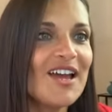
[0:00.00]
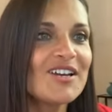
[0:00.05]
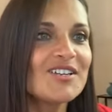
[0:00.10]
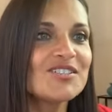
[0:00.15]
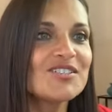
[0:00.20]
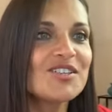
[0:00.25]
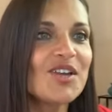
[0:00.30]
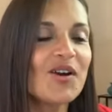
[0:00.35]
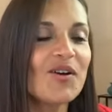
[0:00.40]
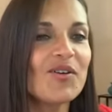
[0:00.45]

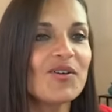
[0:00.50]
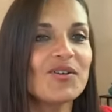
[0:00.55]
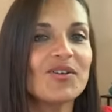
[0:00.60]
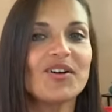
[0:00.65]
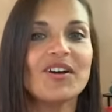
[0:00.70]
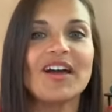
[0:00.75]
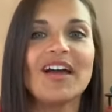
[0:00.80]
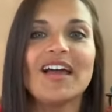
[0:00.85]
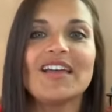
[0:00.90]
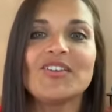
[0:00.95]

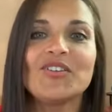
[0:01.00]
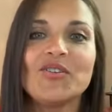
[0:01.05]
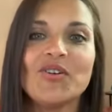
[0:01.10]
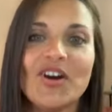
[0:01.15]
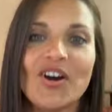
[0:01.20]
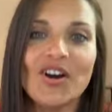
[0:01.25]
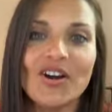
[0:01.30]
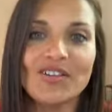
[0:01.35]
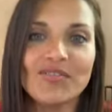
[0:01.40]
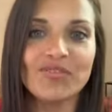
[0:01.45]
So you
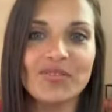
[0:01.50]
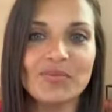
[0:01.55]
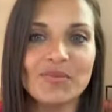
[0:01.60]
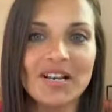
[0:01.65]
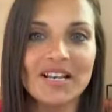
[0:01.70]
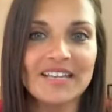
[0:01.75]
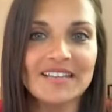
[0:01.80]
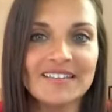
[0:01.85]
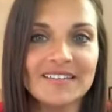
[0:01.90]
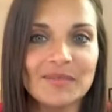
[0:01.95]
heard from
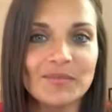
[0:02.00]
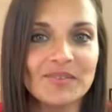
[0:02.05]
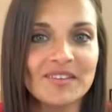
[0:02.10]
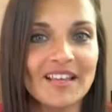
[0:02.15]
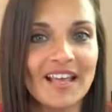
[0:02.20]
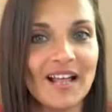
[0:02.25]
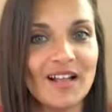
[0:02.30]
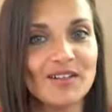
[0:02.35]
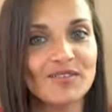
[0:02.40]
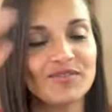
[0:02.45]
Clint
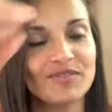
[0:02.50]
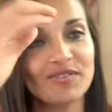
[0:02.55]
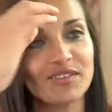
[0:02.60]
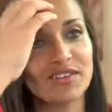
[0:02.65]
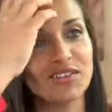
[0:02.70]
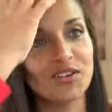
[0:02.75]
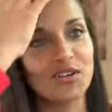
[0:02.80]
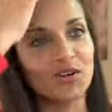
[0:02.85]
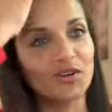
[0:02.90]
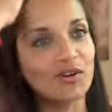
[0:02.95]
himself,
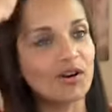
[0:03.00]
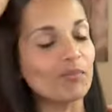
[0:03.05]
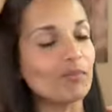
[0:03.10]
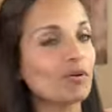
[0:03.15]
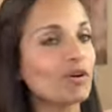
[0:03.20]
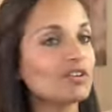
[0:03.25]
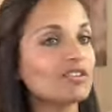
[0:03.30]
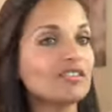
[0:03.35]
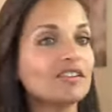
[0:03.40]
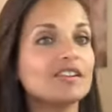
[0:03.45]
you know, a
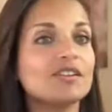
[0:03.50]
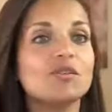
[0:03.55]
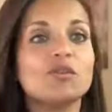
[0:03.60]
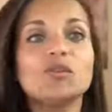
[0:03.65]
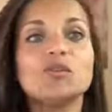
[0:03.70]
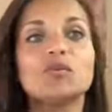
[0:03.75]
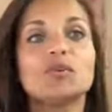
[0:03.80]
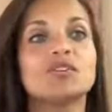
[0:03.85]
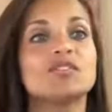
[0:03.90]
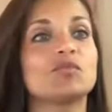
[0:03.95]
person
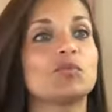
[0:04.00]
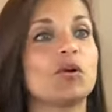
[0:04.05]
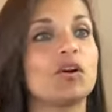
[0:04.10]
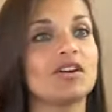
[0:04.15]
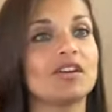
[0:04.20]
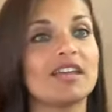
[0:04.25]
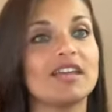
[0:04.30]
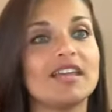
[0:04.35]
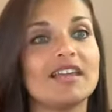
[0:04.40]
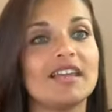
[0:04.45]
who was
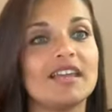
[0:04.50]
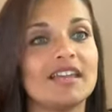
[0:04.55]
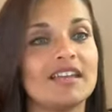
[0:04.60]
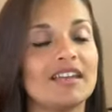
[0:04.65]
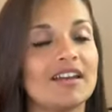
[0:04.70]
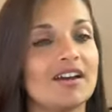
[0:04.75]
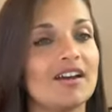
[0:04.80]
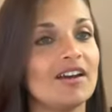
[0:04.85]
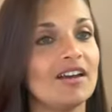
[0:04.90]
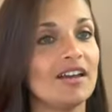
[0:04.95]
working in
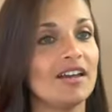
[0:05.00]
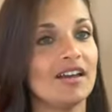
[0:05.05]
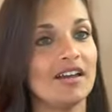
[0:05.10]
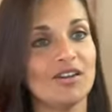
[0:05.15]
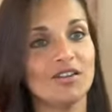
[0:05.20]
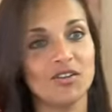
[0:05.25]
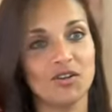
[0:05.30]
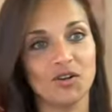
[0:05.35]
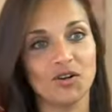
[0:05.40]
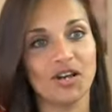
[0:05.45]
a,
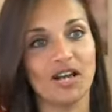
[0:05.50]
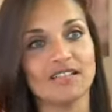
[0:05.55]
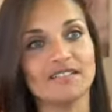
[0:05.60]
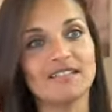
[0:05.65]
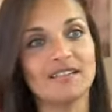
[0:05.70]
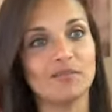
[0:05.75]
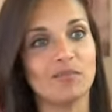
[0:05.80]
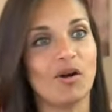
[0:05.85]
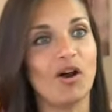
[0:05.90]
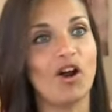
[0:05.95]
you know,
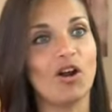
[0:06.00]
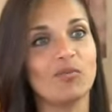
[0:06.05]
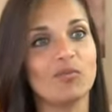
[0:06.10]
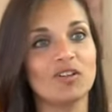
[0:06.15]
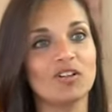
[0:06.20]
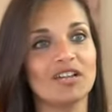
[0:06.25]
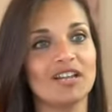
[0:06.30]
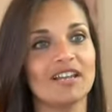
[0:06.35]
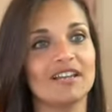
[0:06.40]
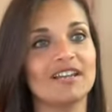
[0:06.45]
cutting
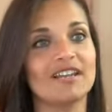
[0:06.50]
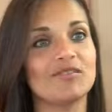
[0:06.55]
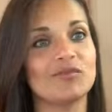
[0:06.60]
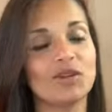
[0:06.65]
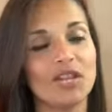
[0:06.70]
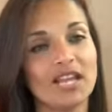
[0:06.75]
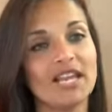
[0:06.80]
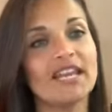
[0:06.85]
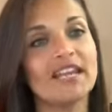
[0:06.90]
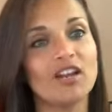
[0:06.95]
marble and
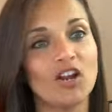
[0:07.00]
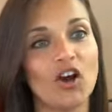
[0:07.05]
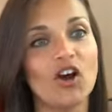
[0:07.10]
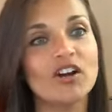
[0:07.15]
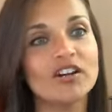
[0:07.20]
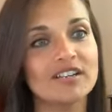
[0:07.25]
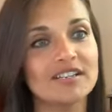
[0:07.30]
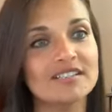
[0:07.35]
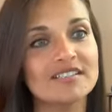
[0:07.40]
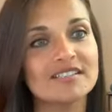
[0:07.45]
really an
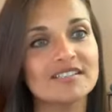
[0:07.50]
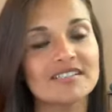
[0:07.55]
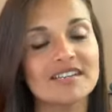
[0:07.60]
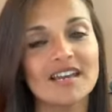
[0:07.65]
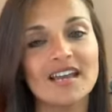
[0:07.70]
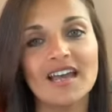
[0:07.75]
artist,